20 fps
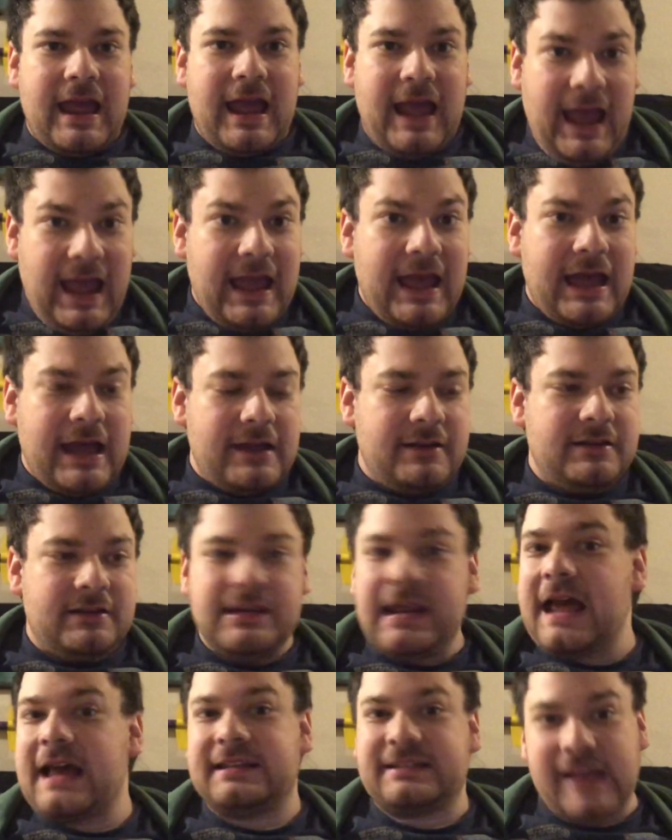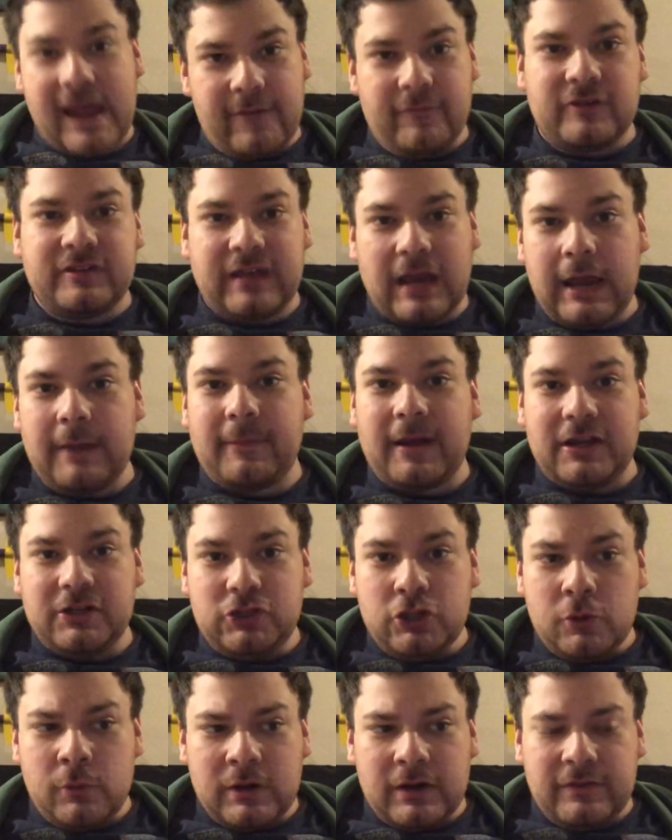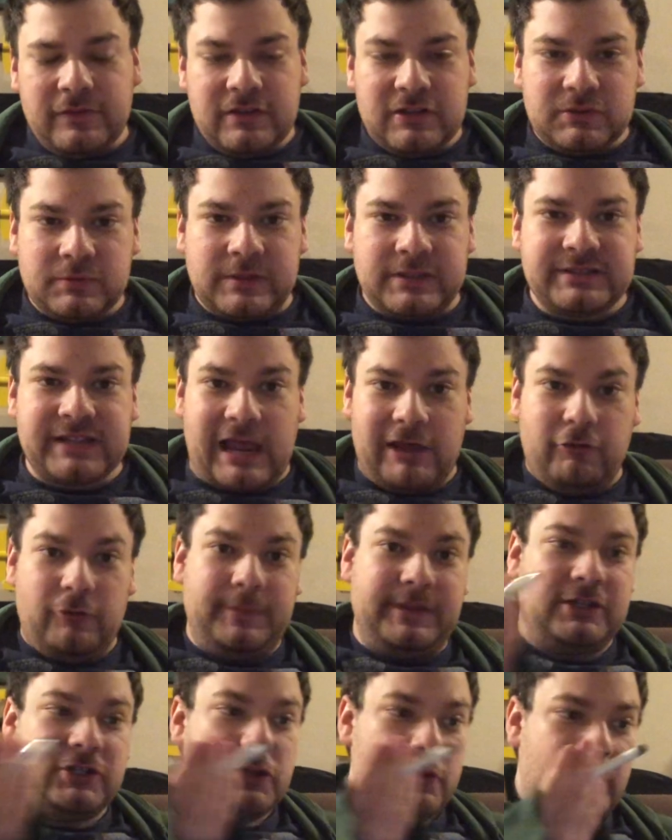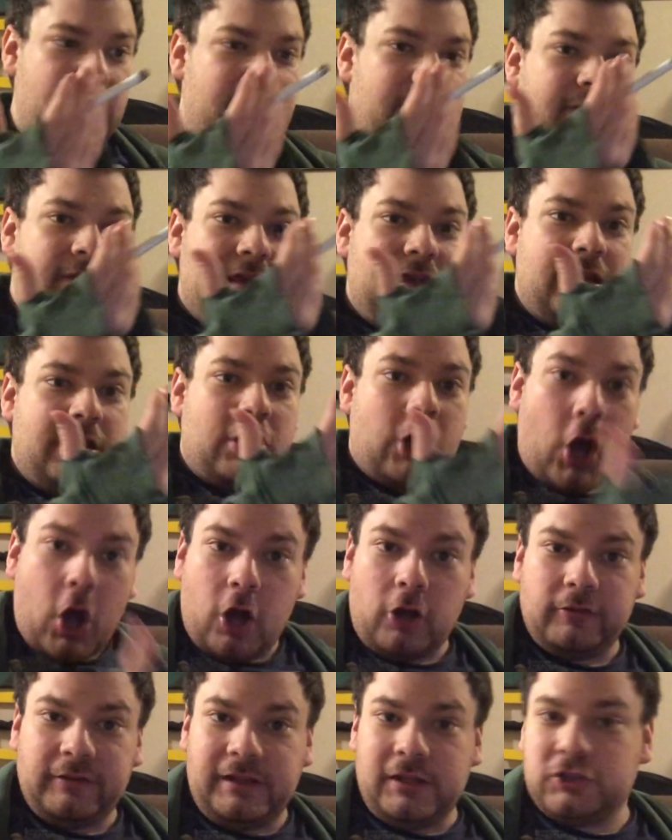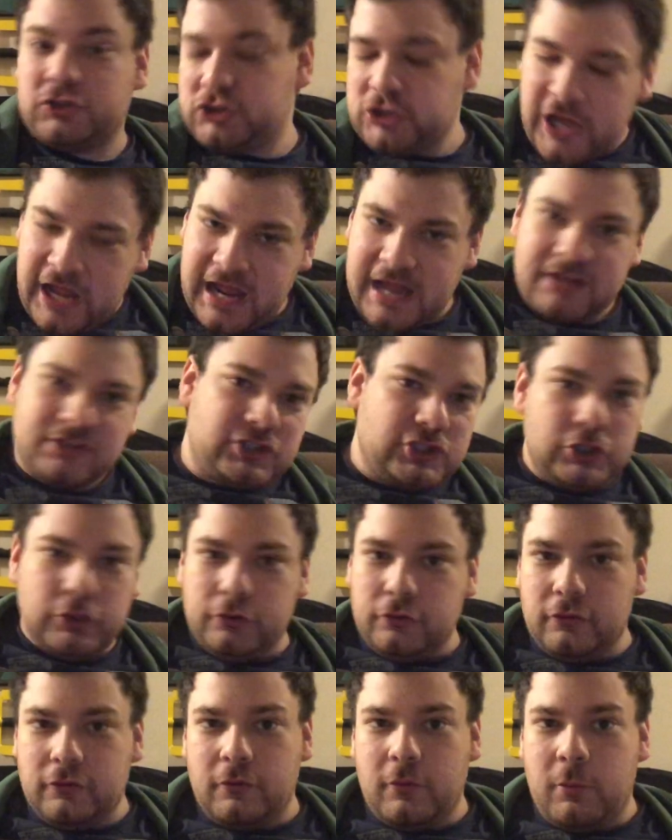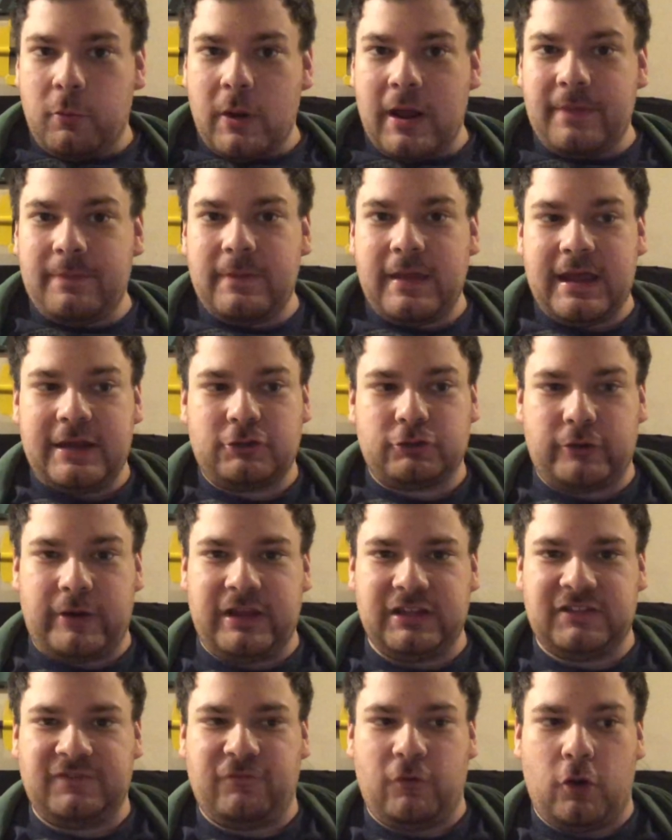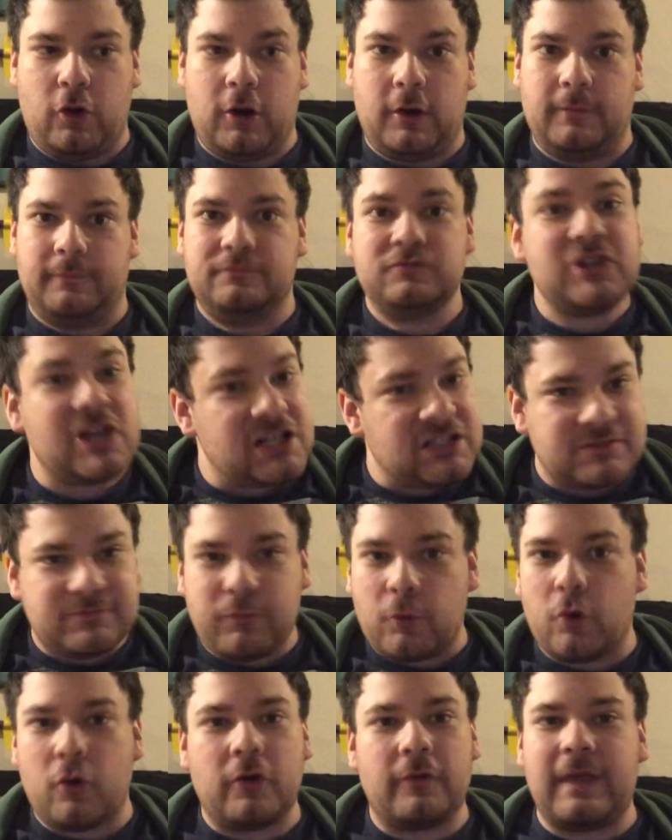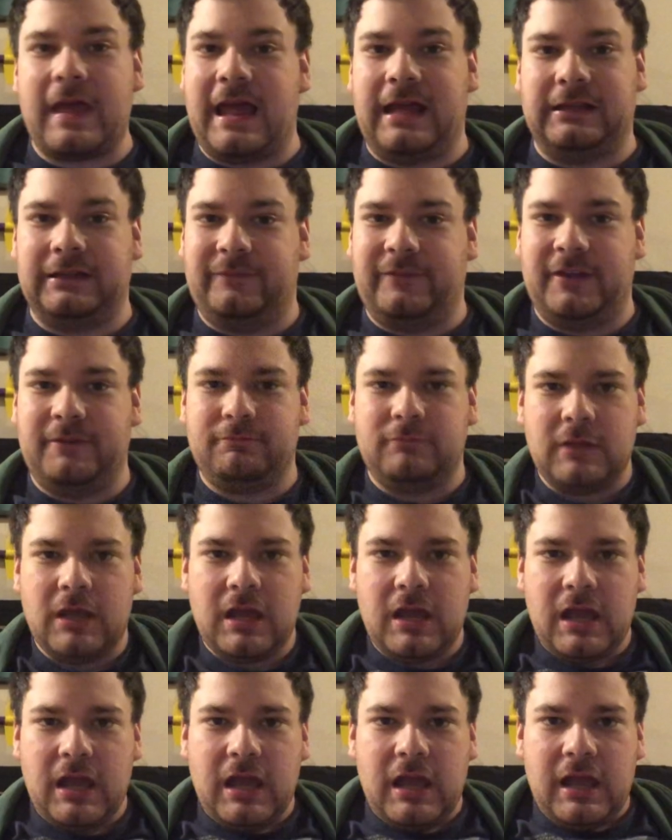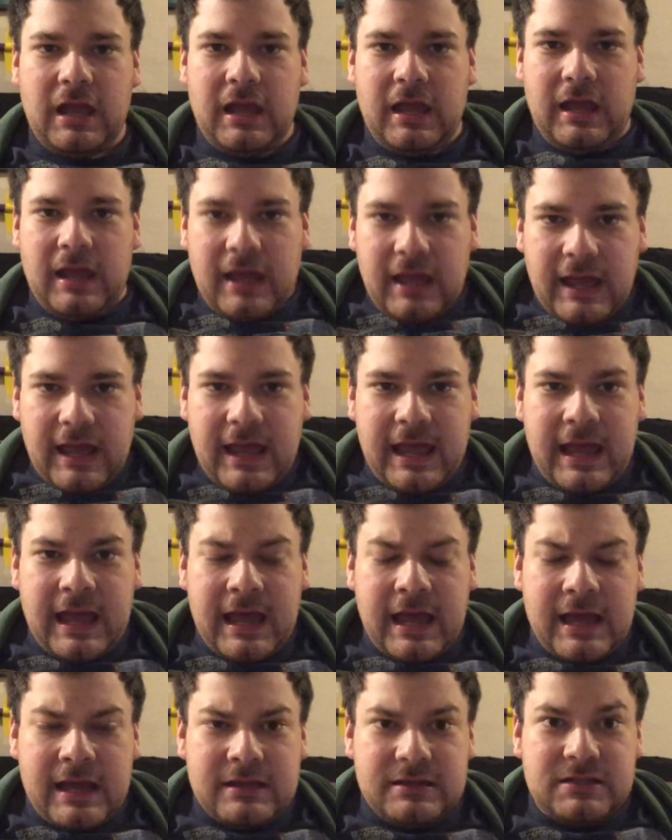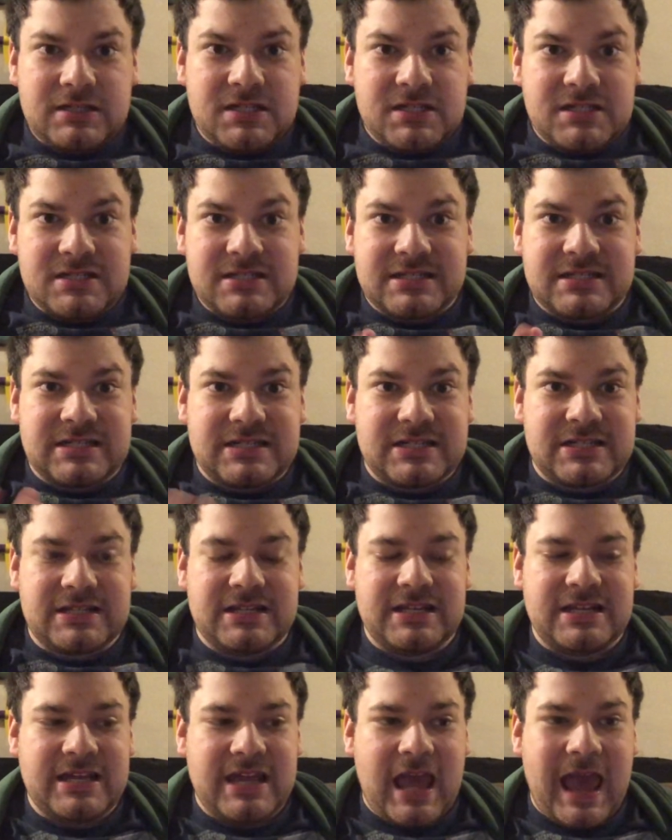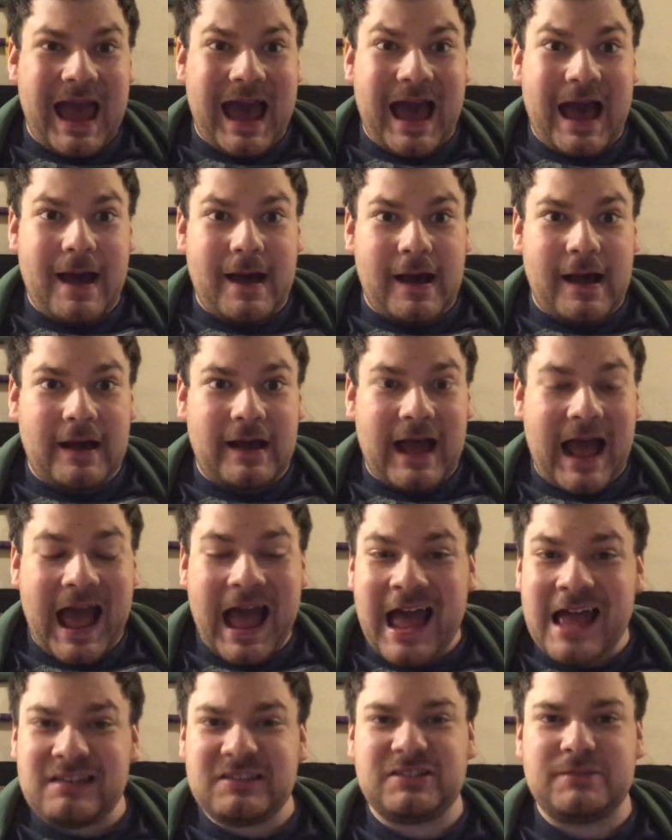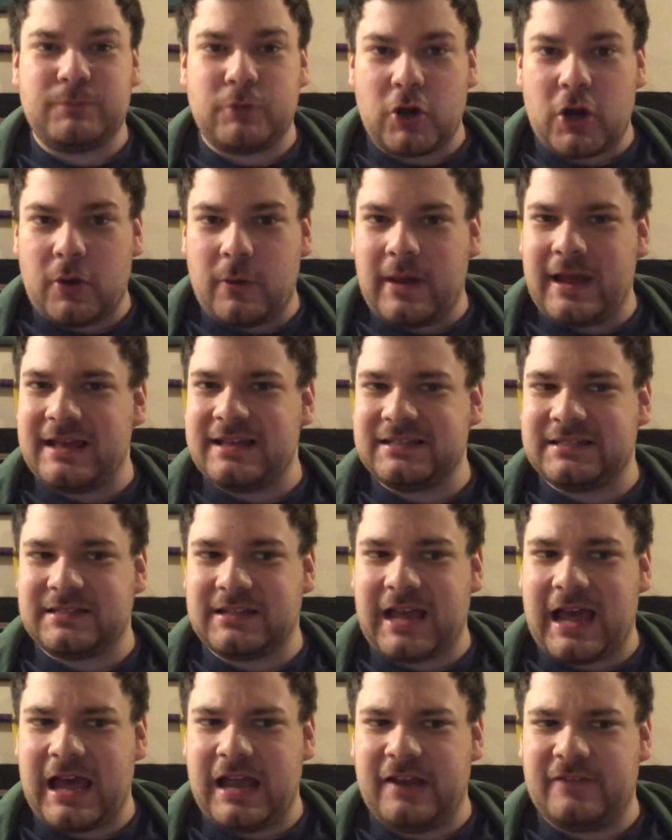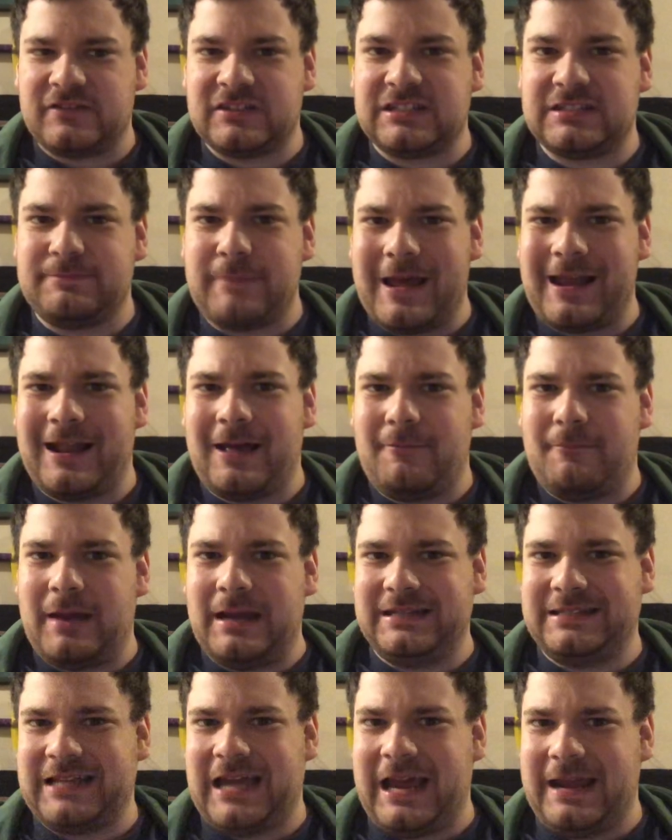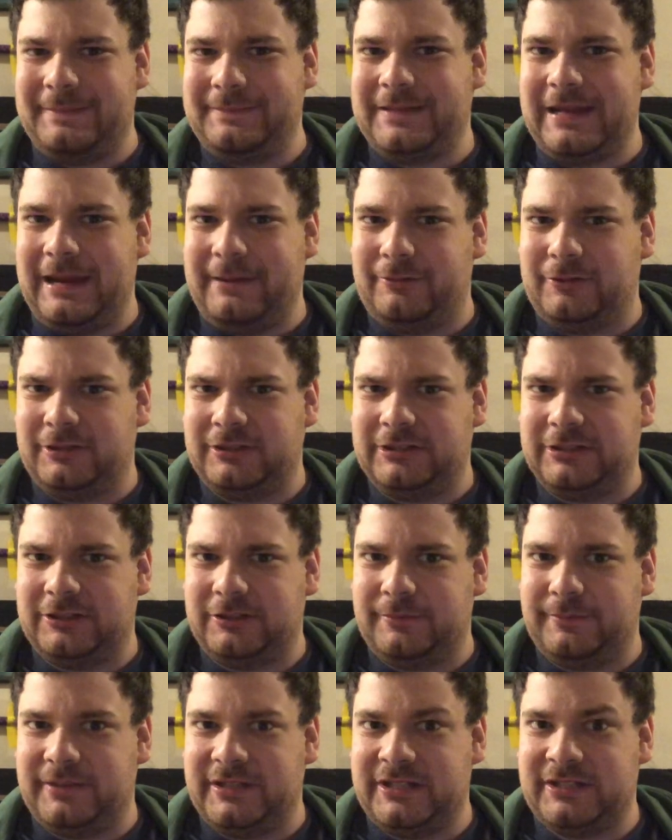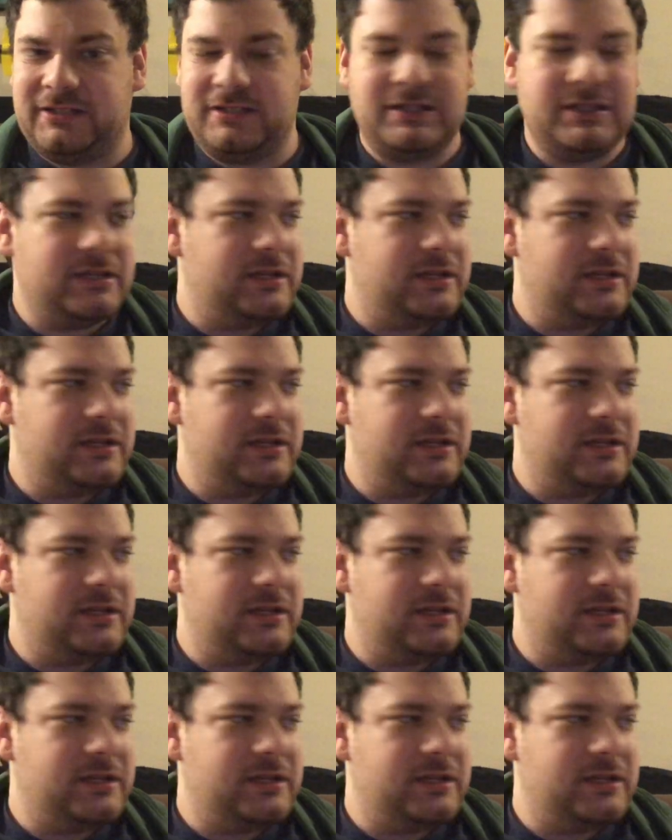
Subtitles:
And yes, every time I do one of these ones, I will be doing the calling chant to when they transform, just for the hell of it. And yeah, Hasbro has kind of sped up my timetable a little bit.